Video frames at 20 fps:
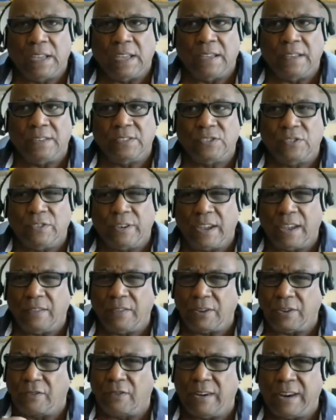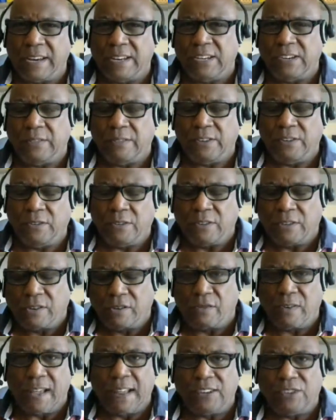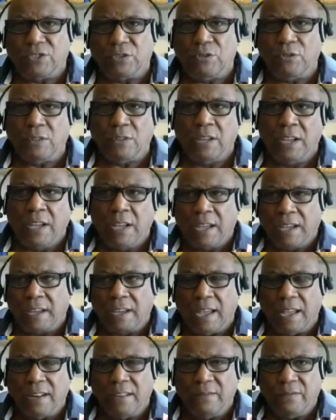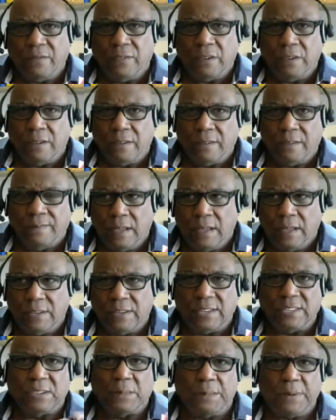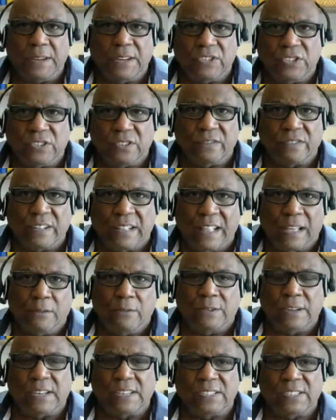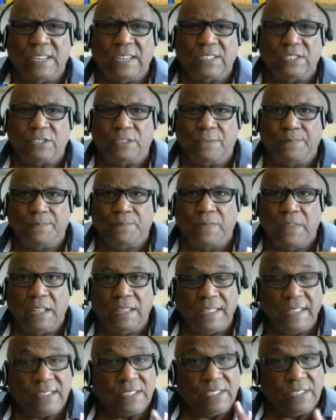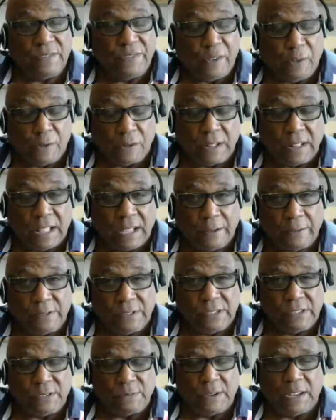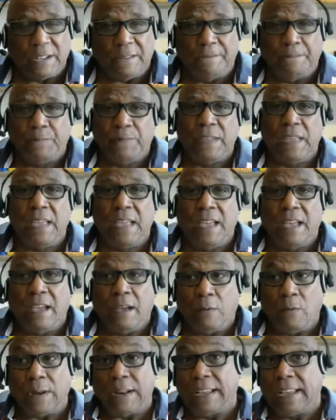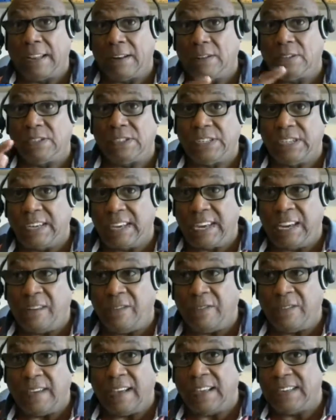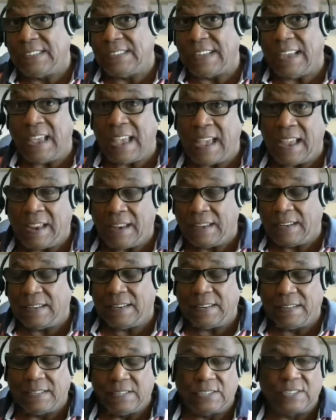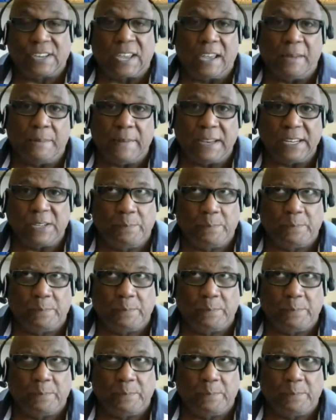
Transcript: So you have a gradual kind of dissipation of cloud, etc. And that's default clouds as well. And when I get on to EFASS and SkyMax